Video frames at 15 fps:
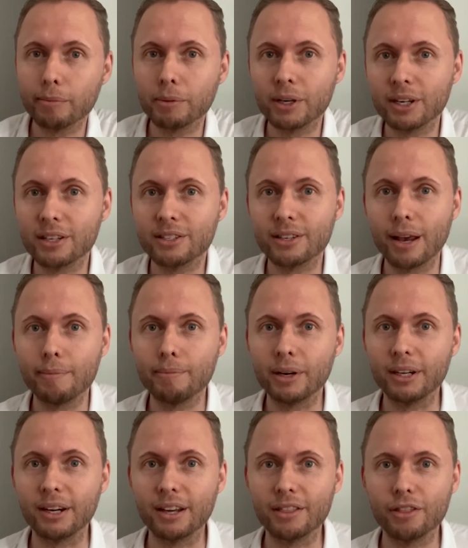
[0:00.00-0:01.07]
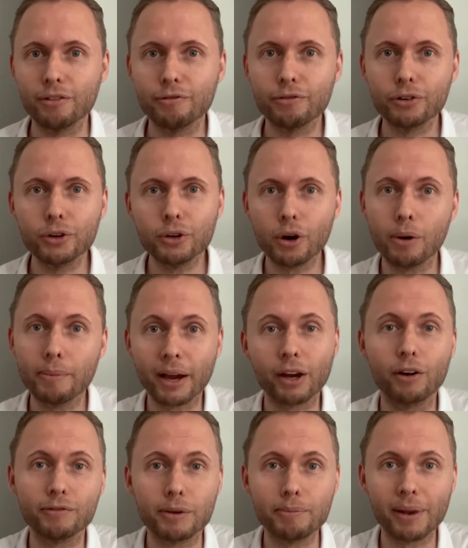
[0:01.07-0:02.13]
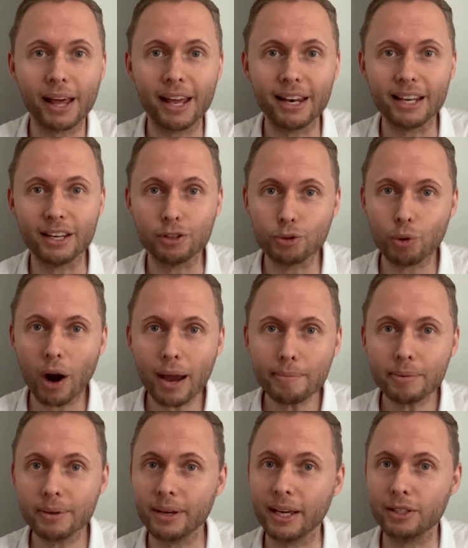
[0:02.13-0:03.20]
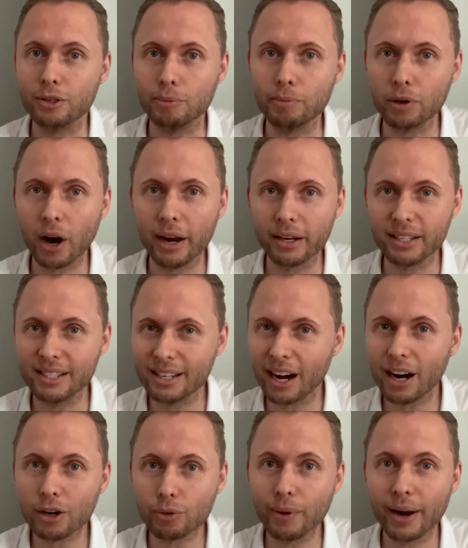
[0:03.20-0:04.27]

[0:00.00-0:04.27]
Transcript: and December, the fruit on my coffee plant is ripe. It's a bright dark red